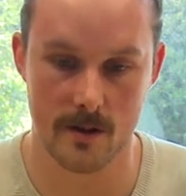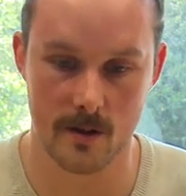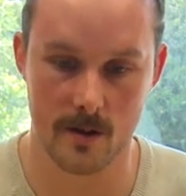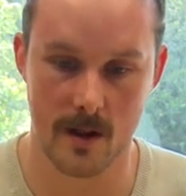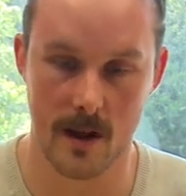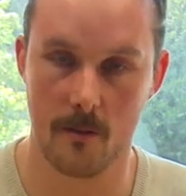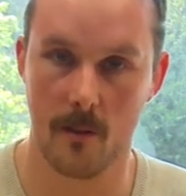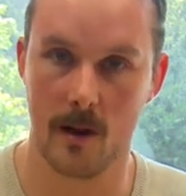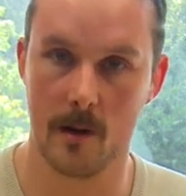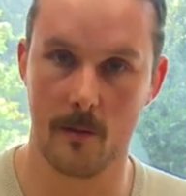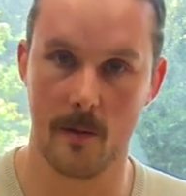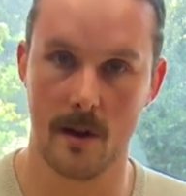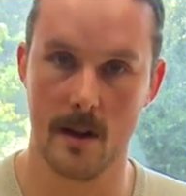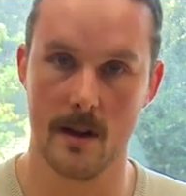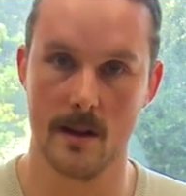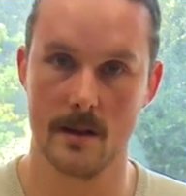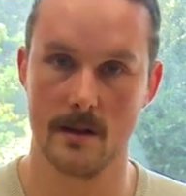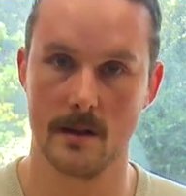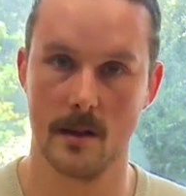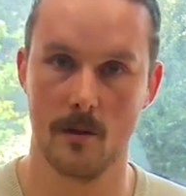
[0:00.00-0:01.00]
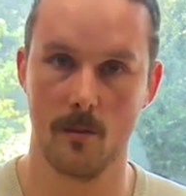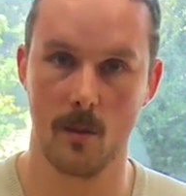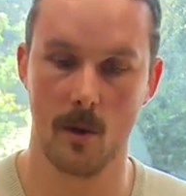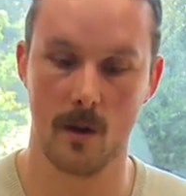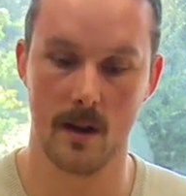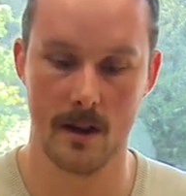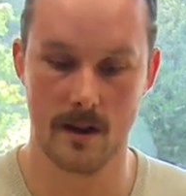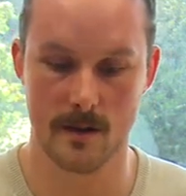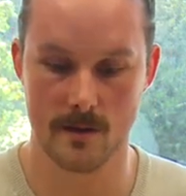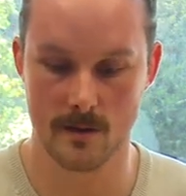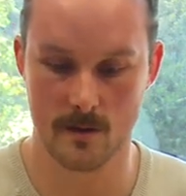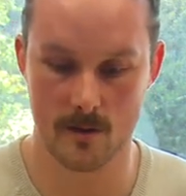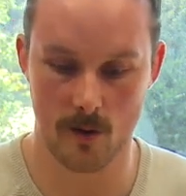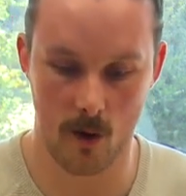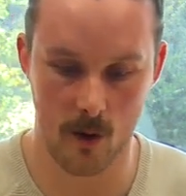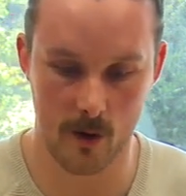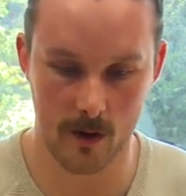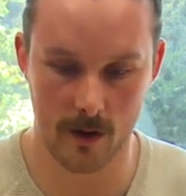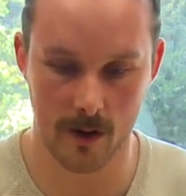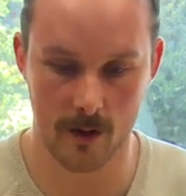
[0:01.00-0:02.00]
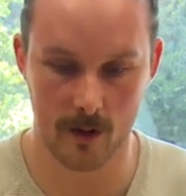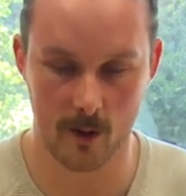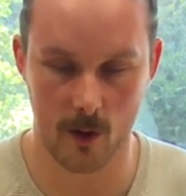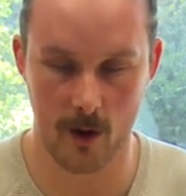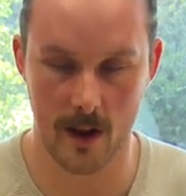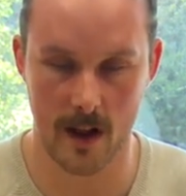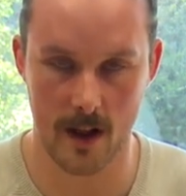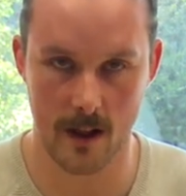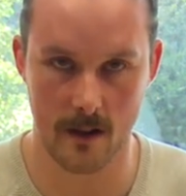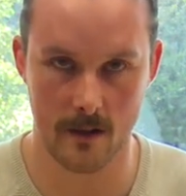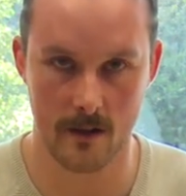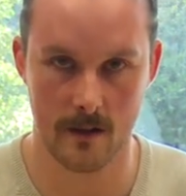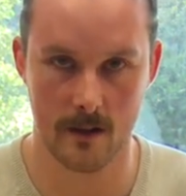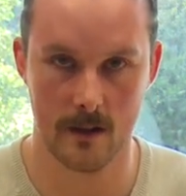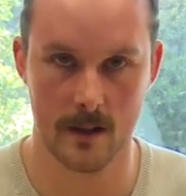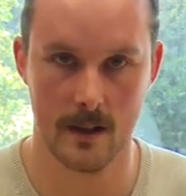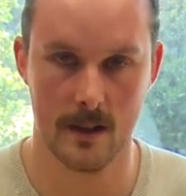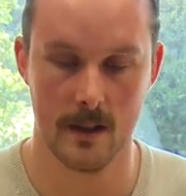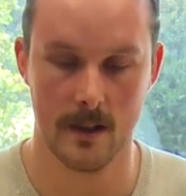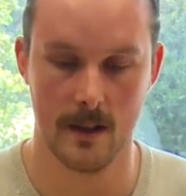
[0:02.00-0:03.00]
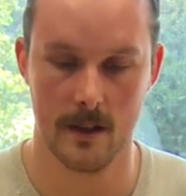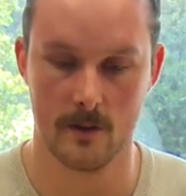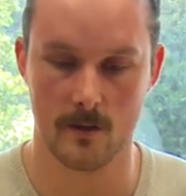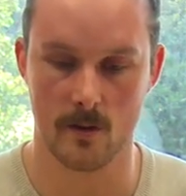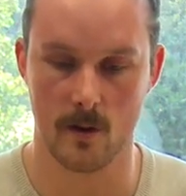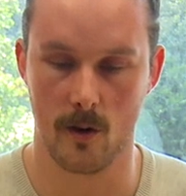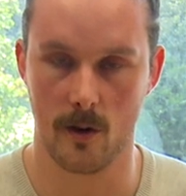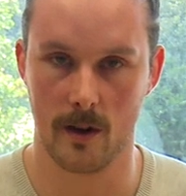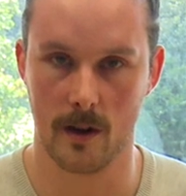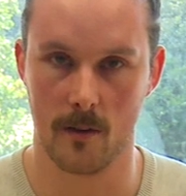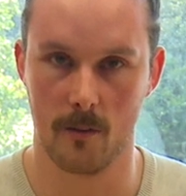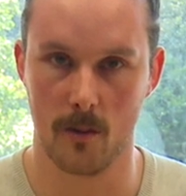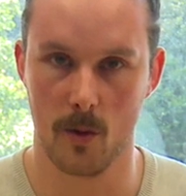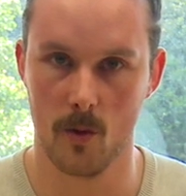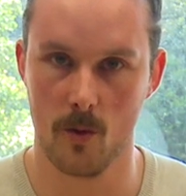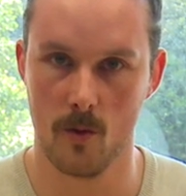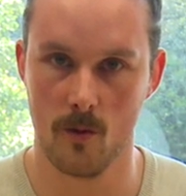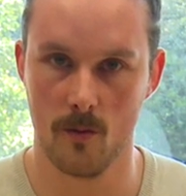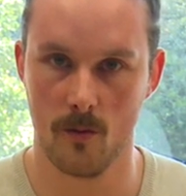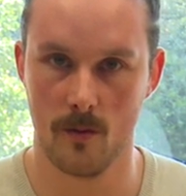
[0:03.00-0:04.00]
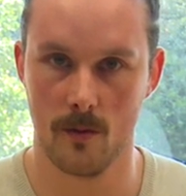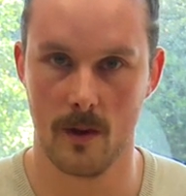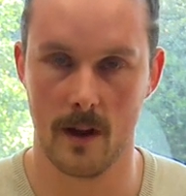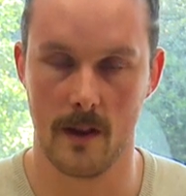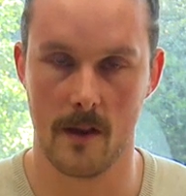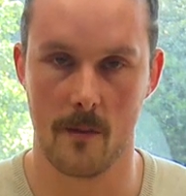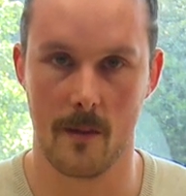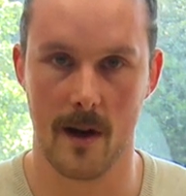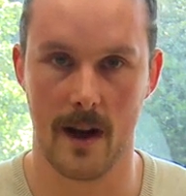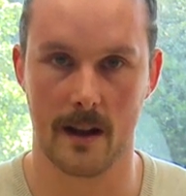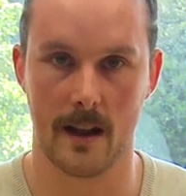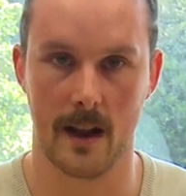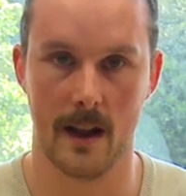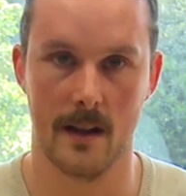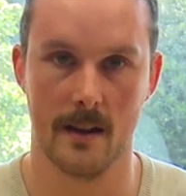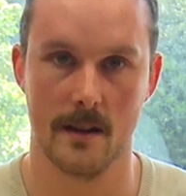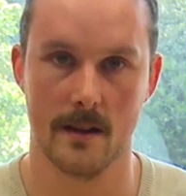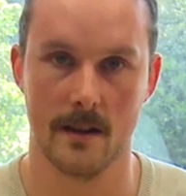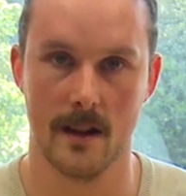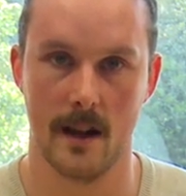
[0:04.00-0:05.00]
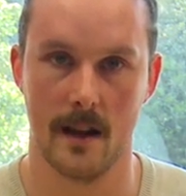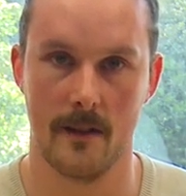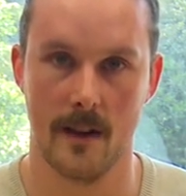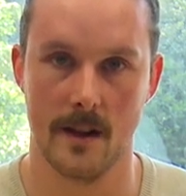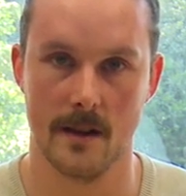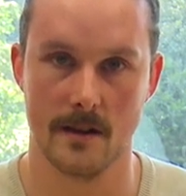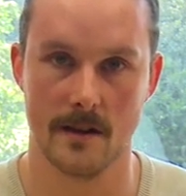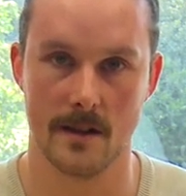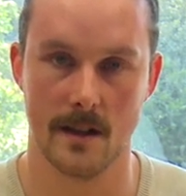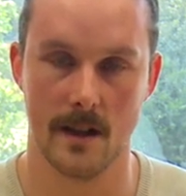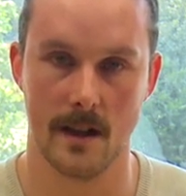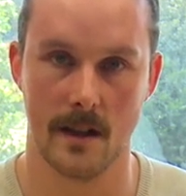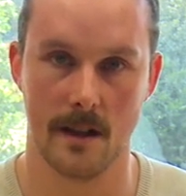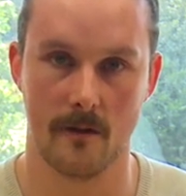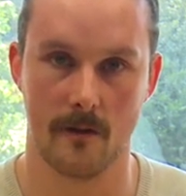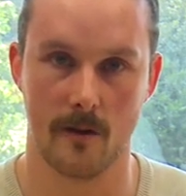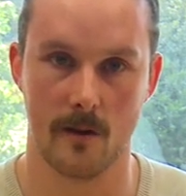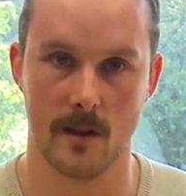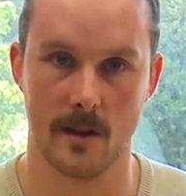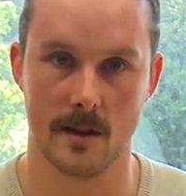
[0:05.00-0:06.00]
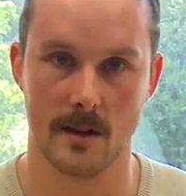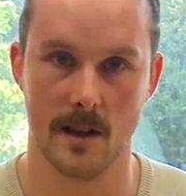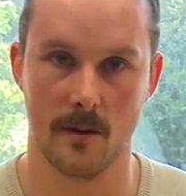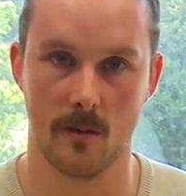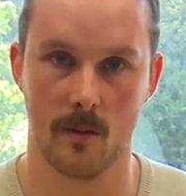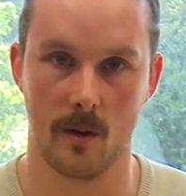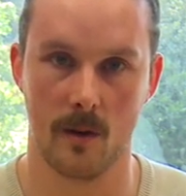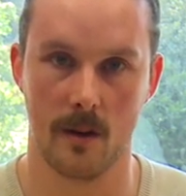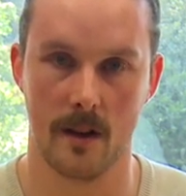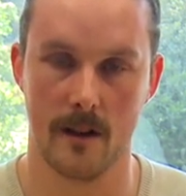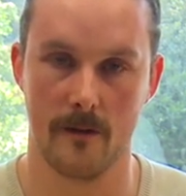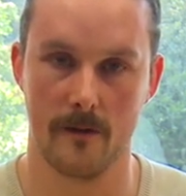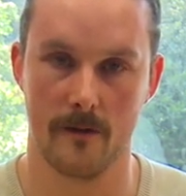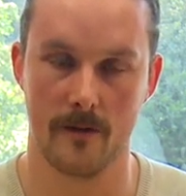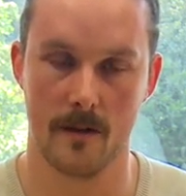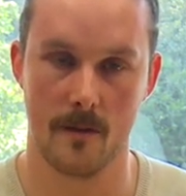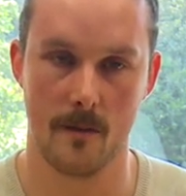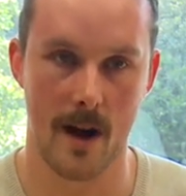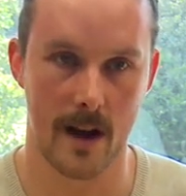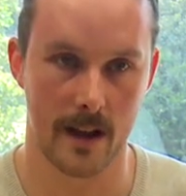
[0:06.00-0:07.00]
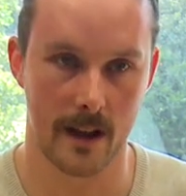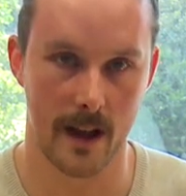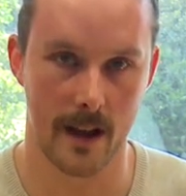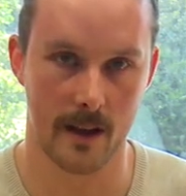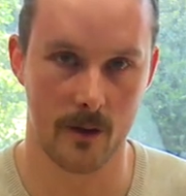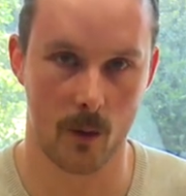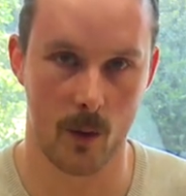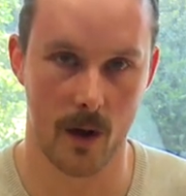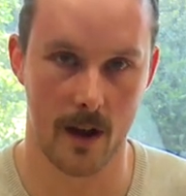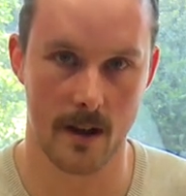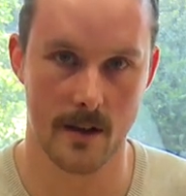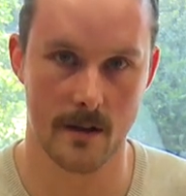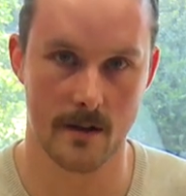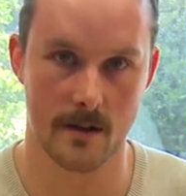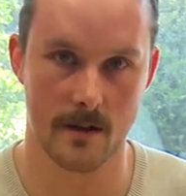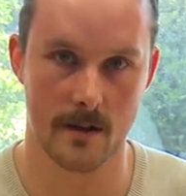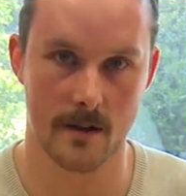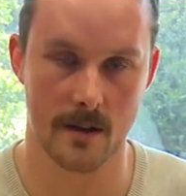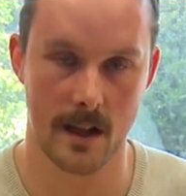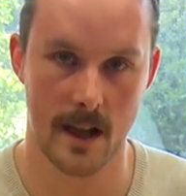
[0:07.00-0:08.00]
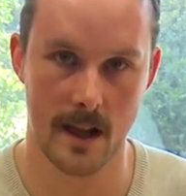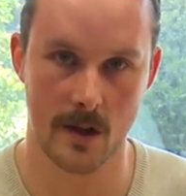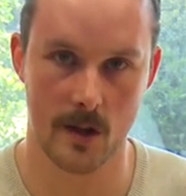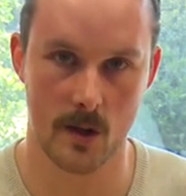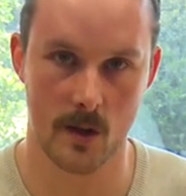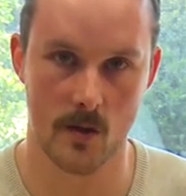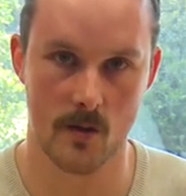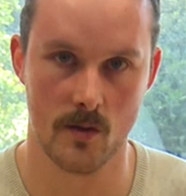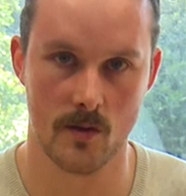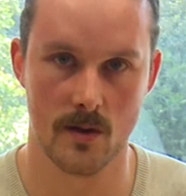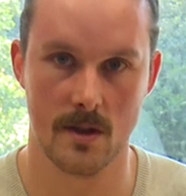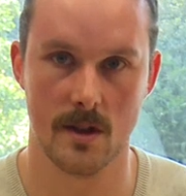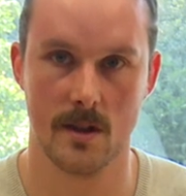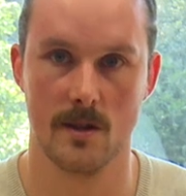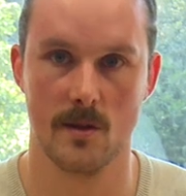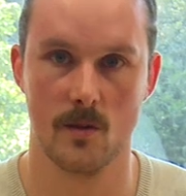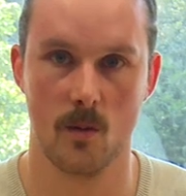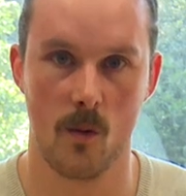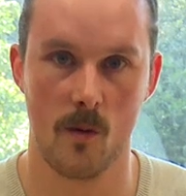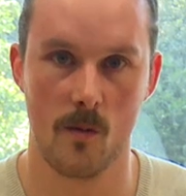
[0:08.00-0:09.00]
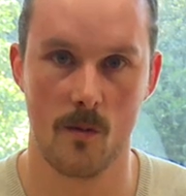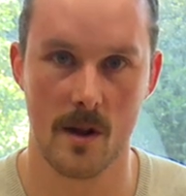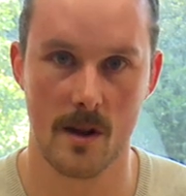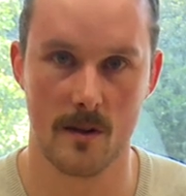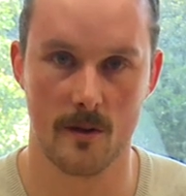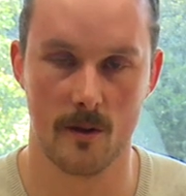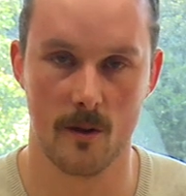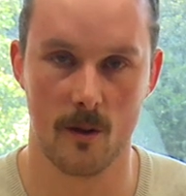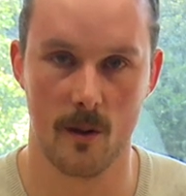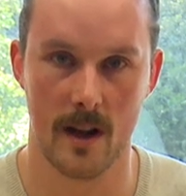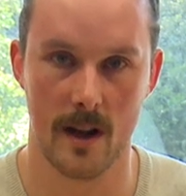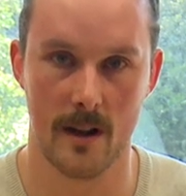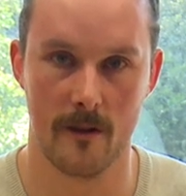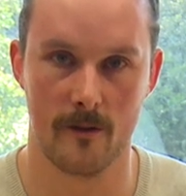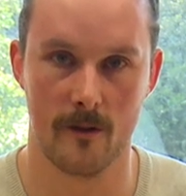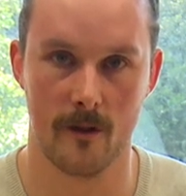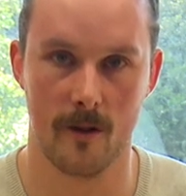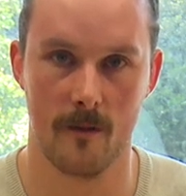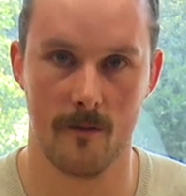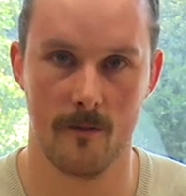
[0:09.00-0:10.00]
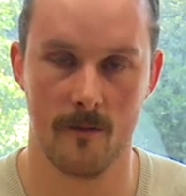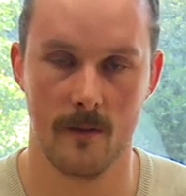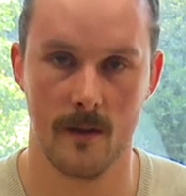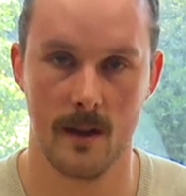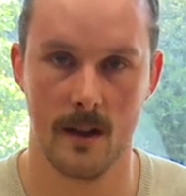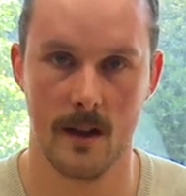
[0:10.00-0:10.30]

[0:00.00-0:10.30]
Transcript: So that might be as simple as drawing a crane, drawing a boom and the back end, and then saying, for example, if the back end weighs 10 tons and is 1 meter away from